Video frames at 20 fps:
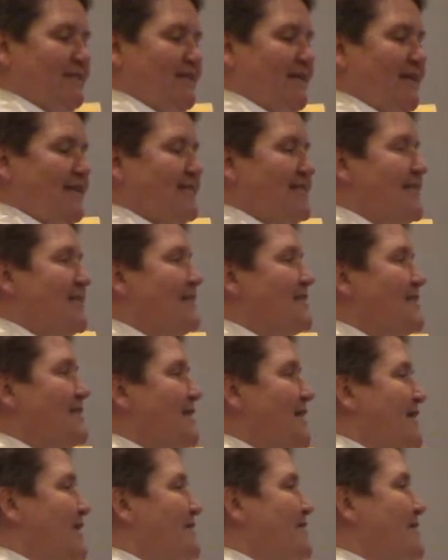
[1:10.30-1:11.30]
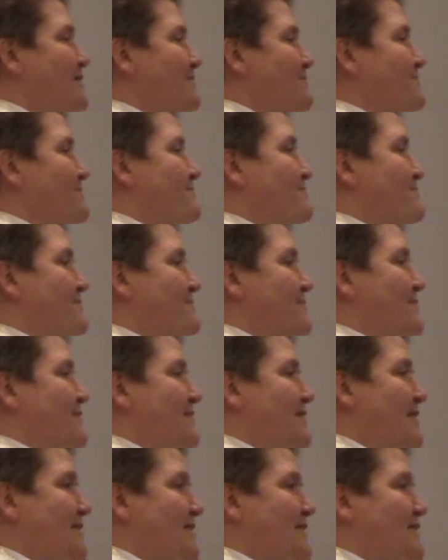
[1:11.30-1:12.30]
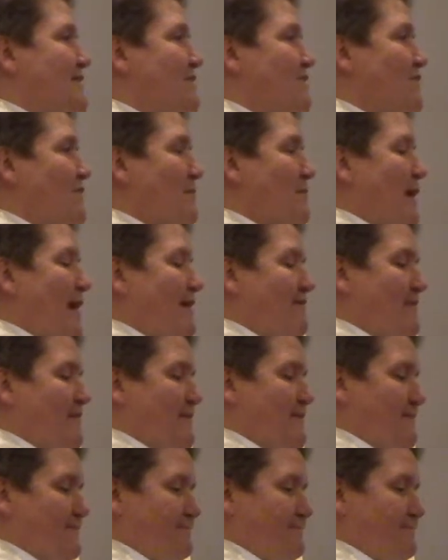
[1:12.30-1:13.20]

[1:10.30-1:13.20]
as his kingdom is from heaven.